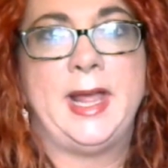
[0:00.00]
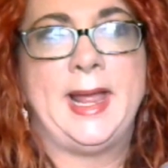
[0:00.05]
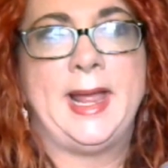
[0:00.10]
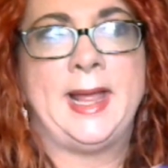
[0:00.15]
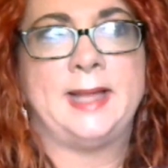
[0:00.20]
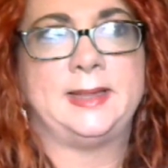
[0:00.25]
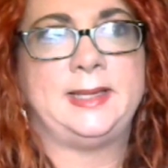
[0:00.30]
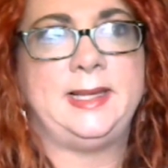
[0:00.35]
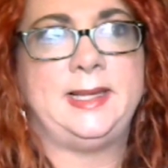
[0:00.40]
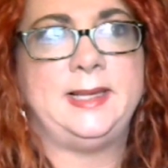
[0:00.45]

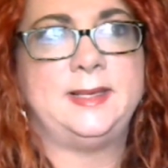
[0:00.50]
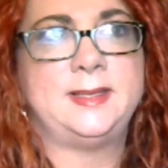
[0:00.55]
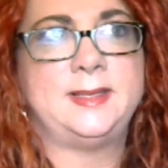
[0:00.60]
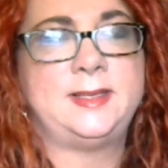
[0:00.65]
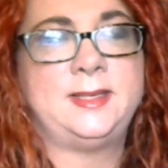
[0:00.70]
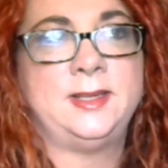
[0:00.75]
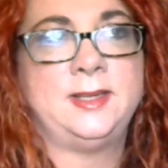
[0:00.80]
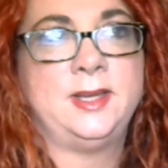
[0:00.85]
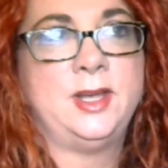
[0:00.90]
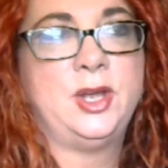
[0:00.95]
at
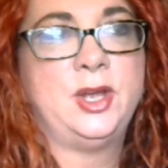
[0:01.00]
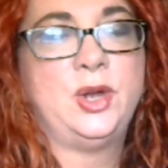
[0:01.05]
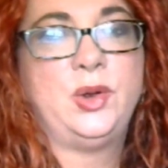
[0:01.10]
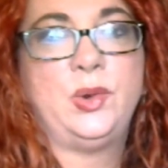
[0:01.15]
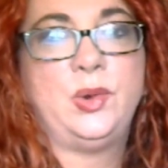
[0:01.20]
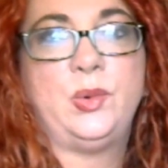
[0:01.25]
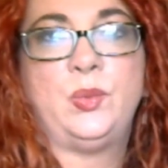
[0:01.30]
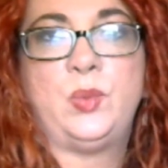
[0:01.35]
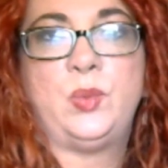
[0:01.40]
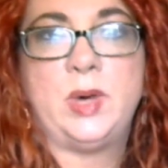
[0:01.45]
least
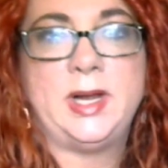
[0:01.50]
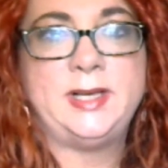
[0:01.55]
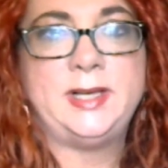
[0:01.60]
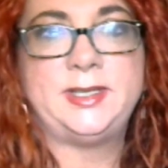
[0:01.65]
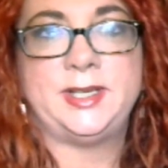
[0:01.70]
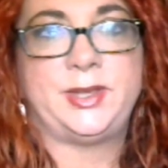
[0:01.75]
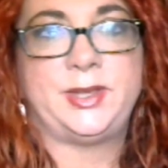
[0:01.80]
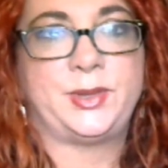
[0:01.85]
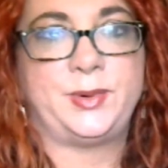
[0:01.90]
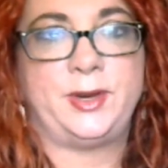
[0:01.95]
1
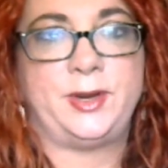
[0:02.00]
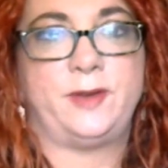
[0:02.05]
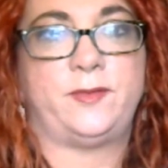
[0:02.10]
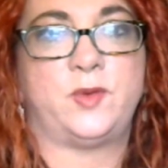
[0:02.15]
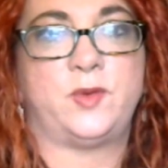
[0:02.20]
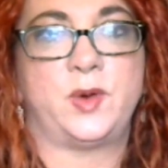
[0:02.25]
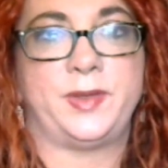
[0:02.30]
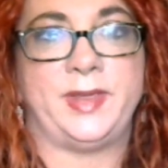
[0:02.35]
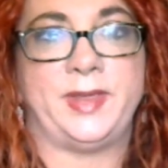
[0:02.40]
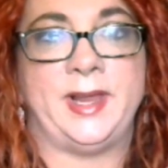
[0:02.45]
to 3 or
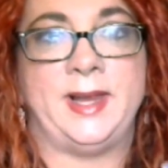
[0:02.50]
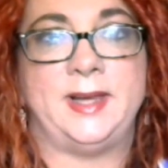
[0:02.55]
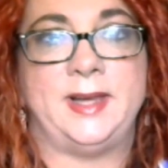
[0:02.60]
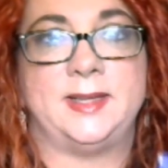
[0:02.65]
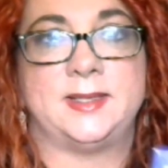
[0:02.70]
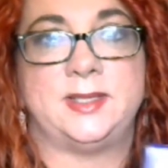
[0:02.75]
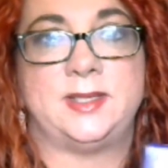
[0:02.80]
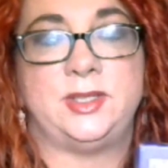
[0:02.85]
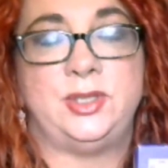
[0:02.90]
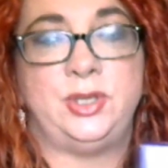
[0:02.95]
4
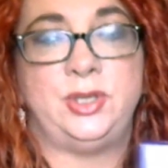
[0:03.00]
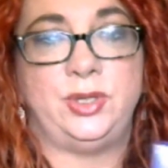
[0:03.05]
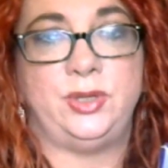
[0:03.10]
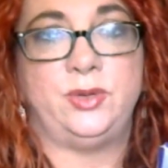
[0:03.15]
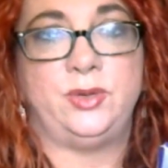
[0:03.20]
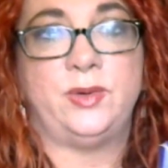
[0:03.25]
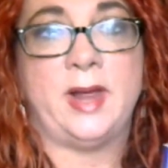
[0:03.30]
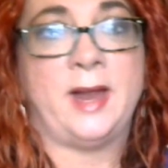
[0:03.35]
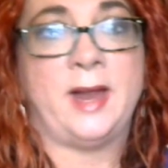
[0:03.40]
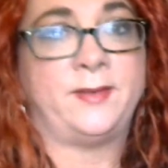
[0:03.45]
things
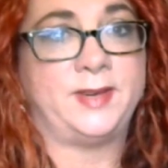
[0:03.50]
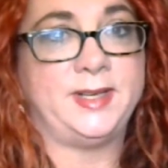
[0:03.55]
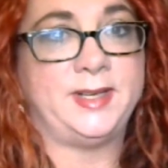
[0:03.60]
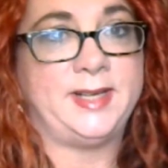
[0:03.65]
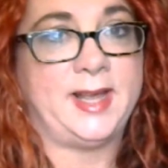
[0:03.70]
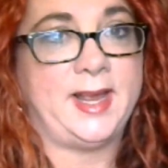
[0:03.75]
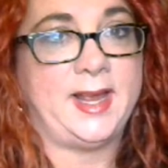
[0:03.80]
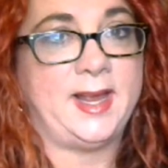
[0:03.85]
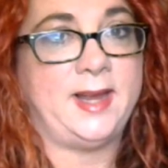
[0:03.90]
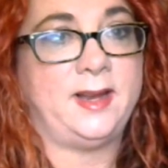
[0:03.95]
new every
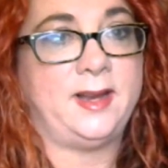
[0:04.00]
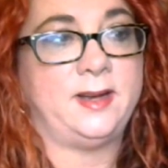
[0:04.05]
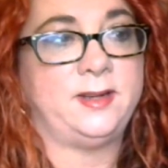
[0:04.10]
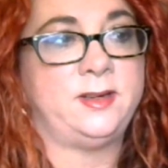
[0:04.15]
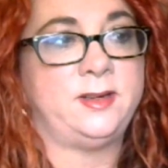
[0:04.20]
day,